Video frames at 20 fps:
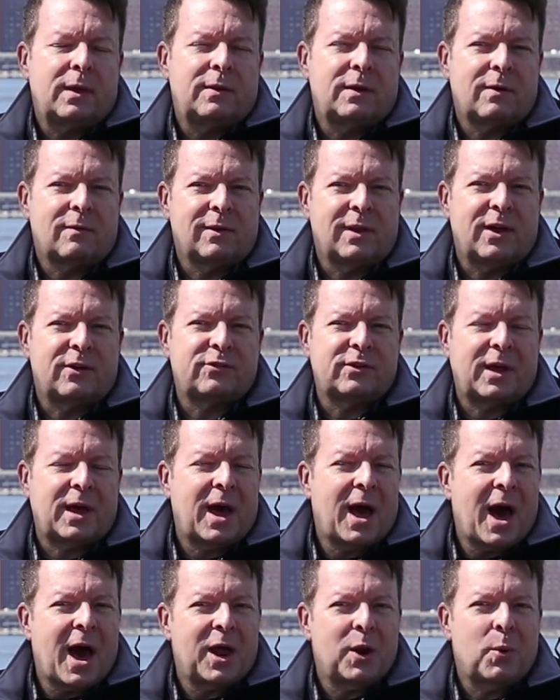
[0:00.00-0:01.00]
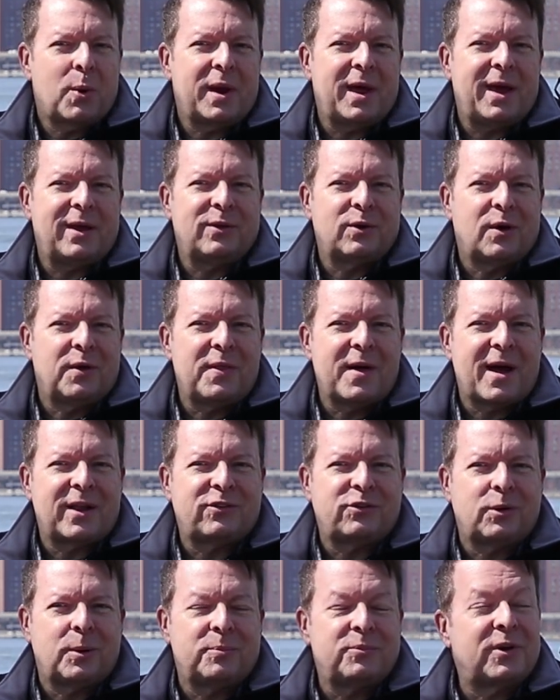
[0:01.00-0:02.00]
Nevertheless, I don't want to end on that
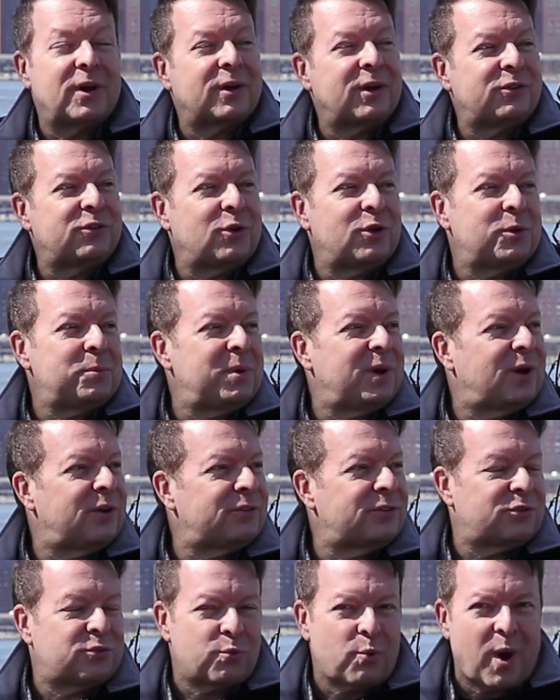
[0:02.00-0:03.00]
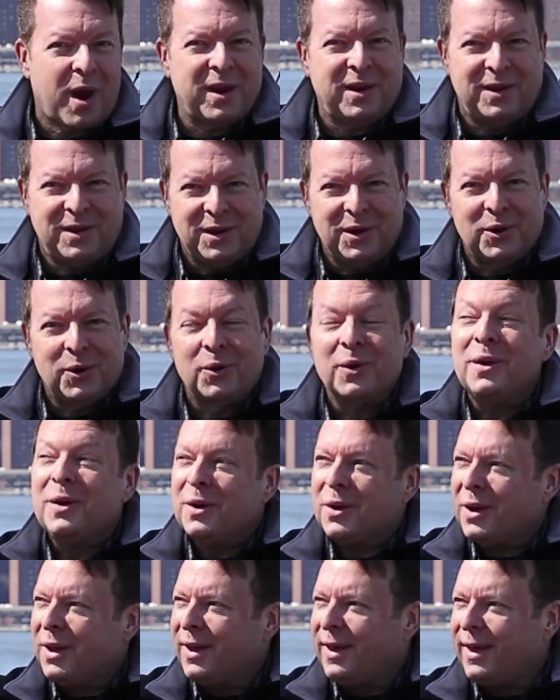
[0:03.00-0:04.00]
subject. It's only because it's right here,
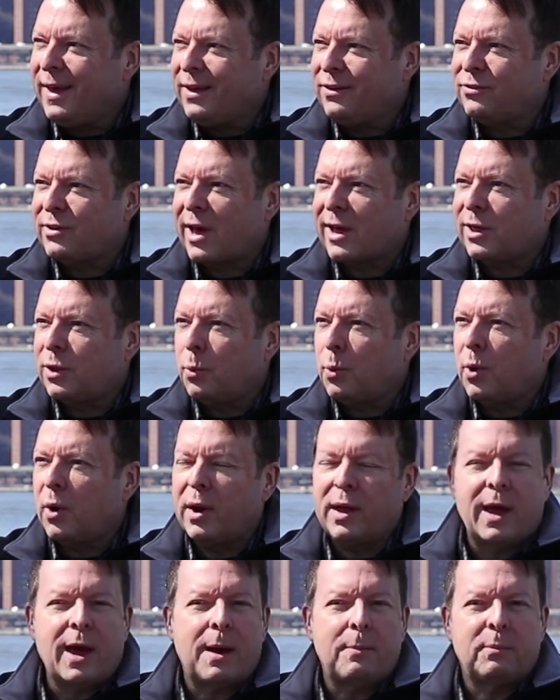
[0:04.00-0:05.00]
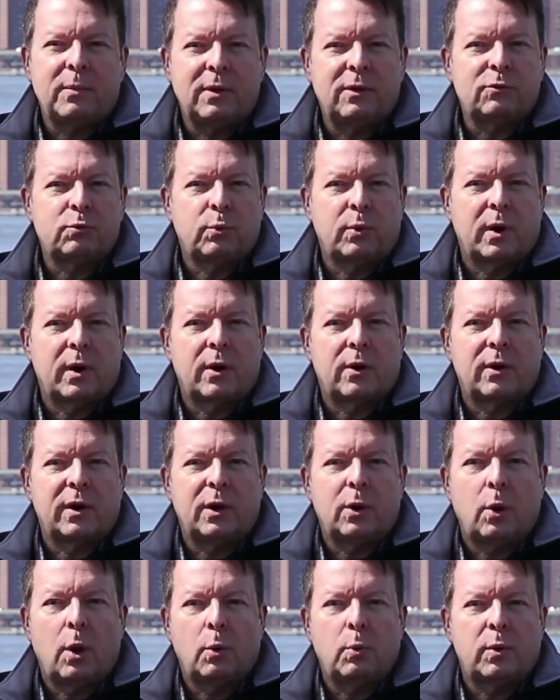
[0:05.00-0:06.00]
exactly where I am, is where
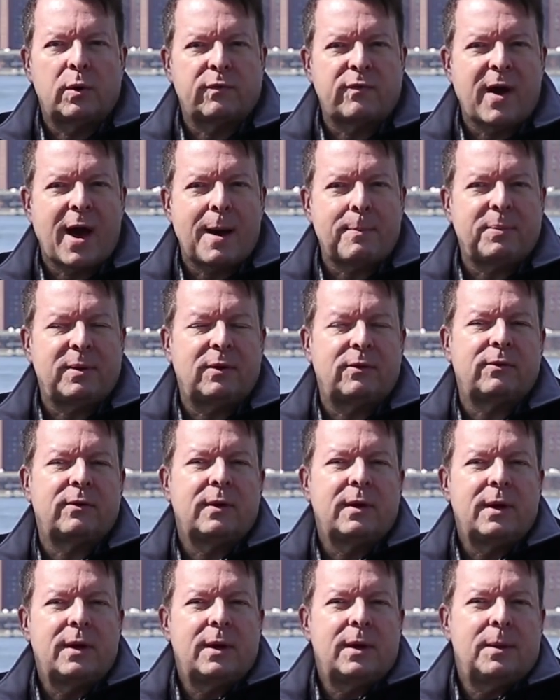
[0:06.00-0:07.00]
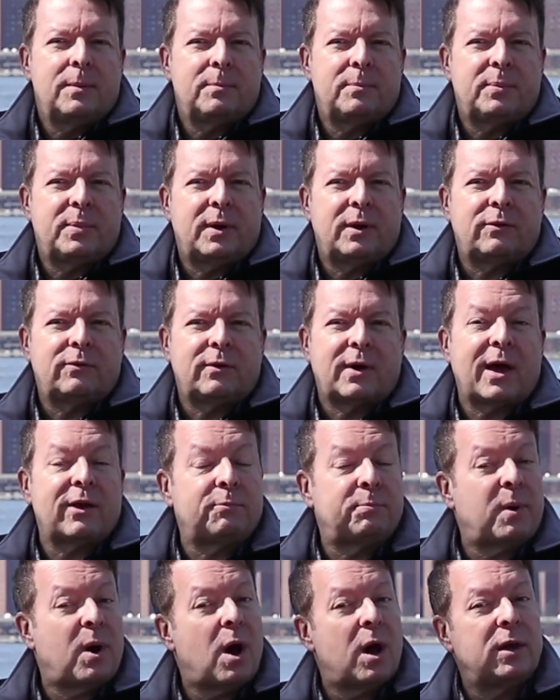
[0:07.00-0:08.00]
it all would have happened. But as
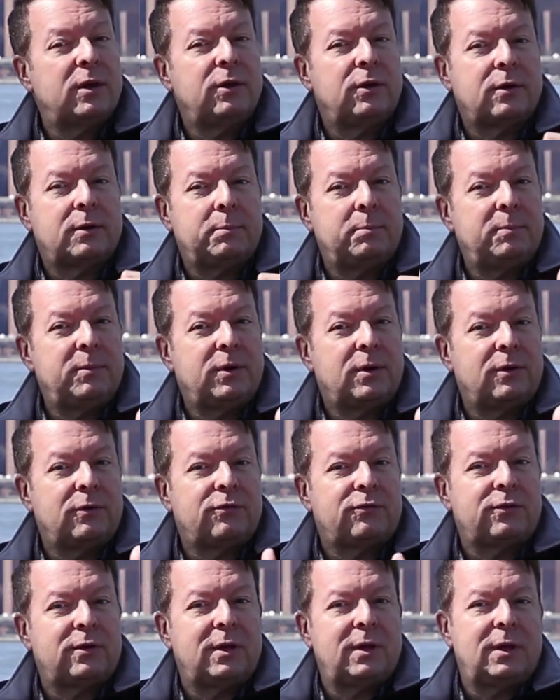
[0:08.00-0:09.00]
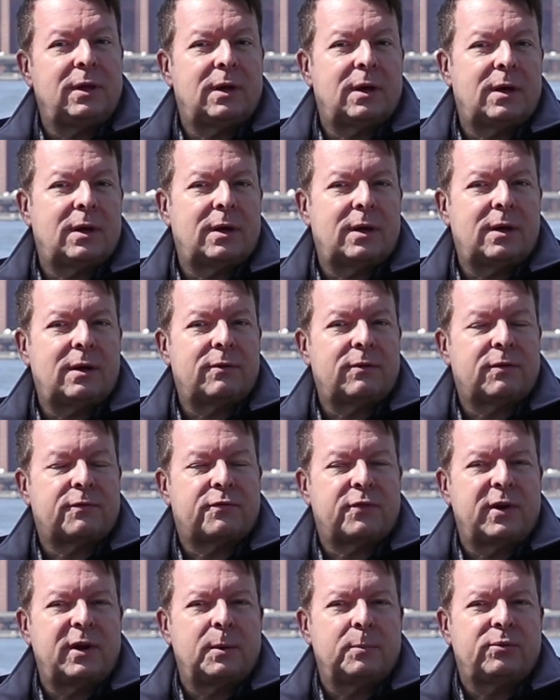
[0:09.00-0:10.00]
behind you, you can see the
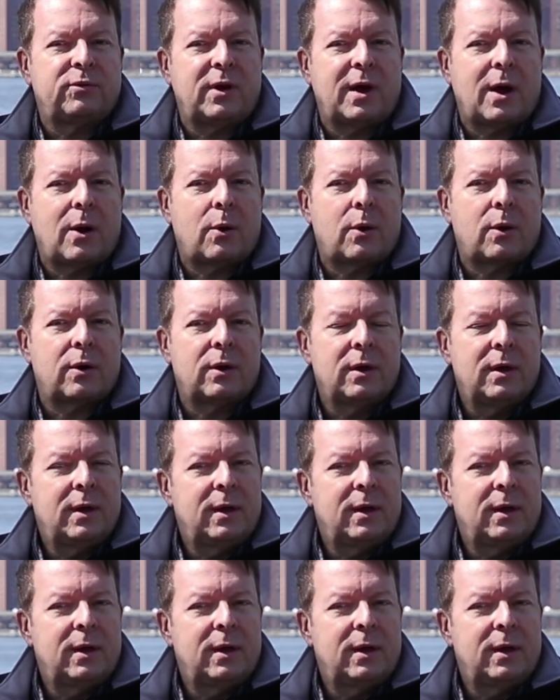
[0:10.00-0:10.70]
Freedom Tower.